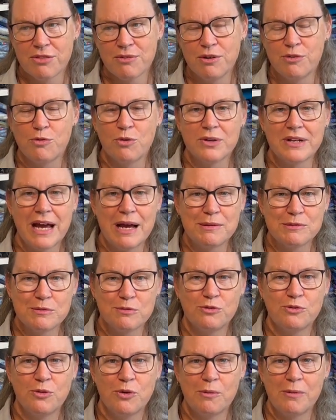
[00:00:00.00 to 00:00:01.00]
or 4 times
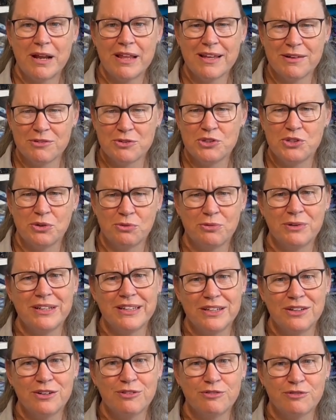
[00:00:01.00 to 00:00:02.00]
before, but I think it was
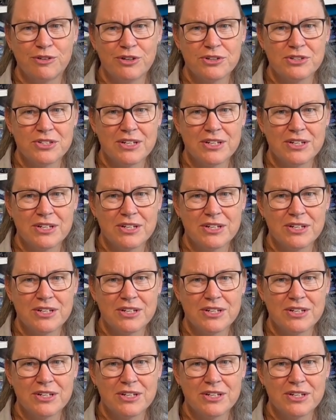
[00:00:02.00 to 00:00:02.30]
your first